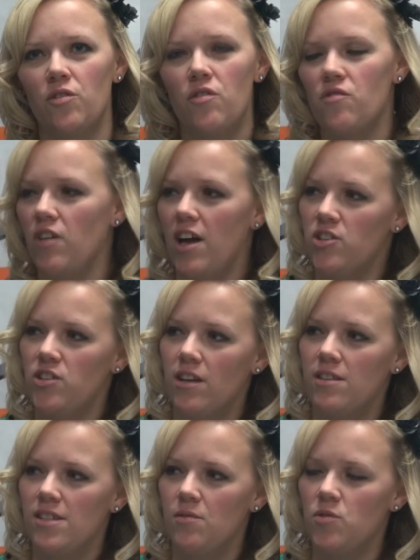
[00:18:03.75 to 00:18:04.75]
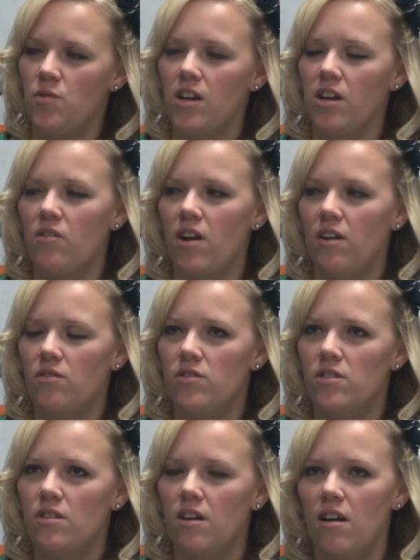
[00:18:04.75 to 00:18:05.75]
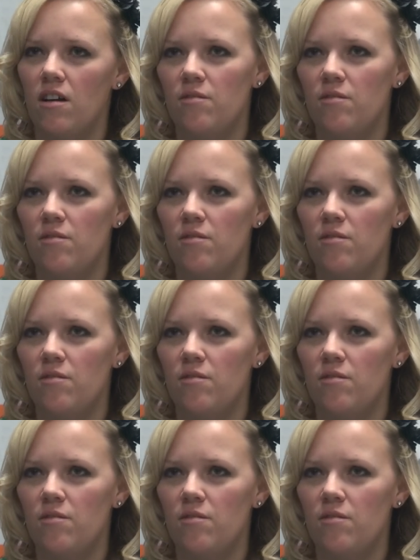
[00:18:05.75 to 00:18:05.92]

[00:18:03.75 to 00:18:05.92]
So like for Flashdance, he was running around